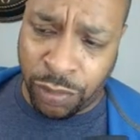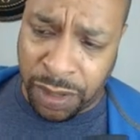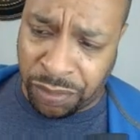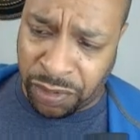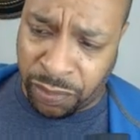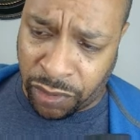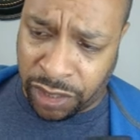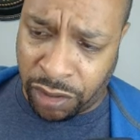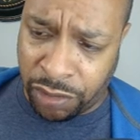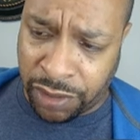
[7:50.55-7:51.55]
Web three
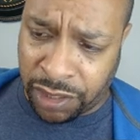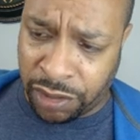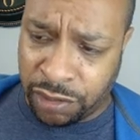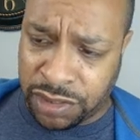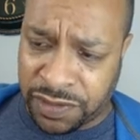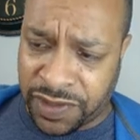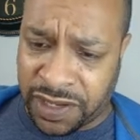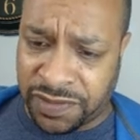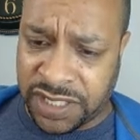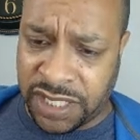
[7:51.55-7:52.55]
point oh, greater use of N
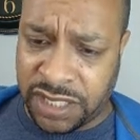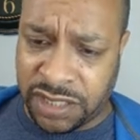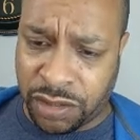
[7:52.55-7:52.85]
F Ts,